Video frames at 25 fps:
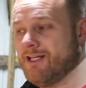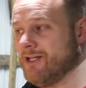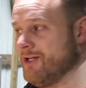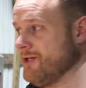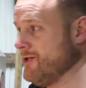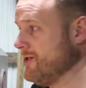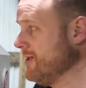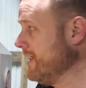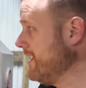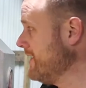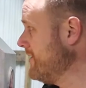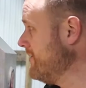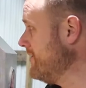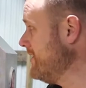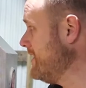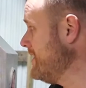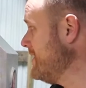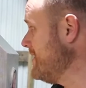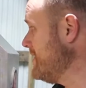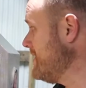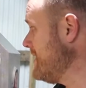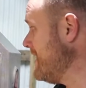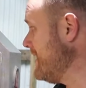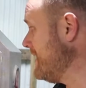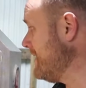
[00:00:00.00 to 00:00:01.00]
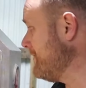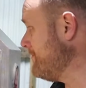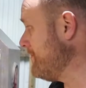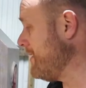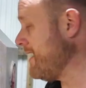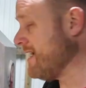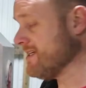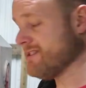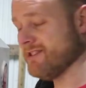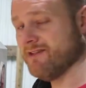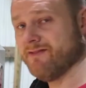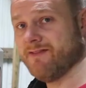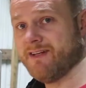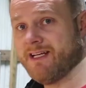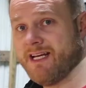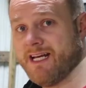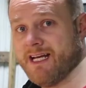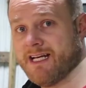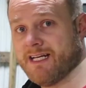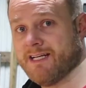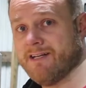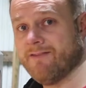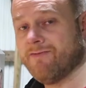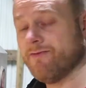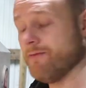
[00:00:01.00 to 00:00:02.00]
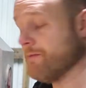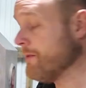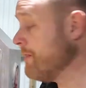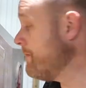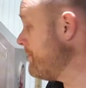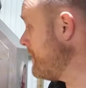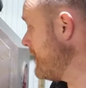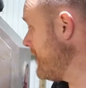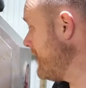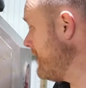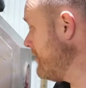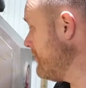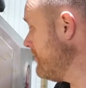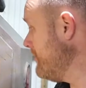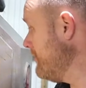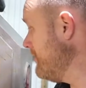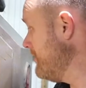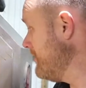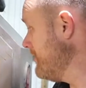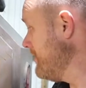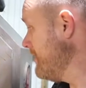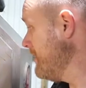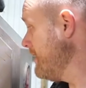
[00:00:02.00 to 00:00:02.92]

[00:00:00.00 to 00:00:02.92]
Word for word: You literally just take the positive and negative from the panel